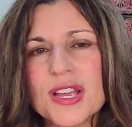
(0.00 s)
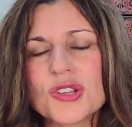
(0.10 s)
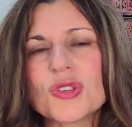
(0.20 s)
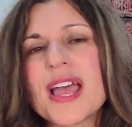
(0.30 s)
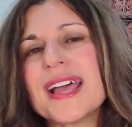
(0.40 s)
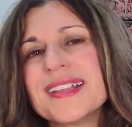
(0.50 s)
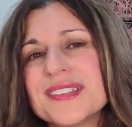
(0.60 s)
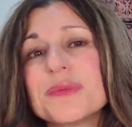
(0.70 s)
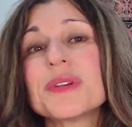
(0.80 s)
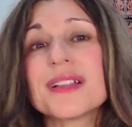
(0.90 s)
add
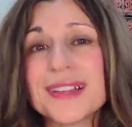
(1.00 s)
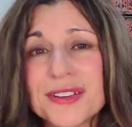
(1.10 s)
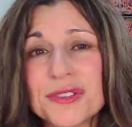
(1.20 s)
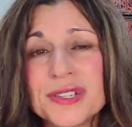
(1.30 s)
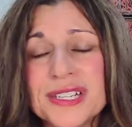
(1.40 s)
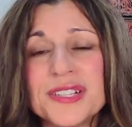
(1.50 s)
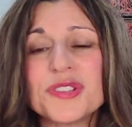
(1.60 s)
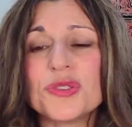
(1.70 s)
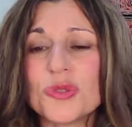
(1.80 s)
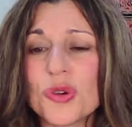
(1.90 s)
some clarity
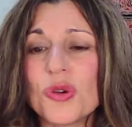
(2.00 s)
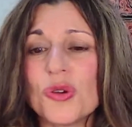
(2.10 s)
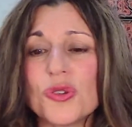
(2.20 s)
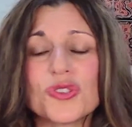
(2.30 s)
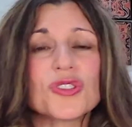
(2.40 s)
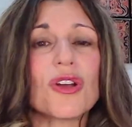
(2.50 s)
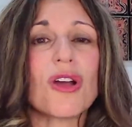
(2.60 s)
to those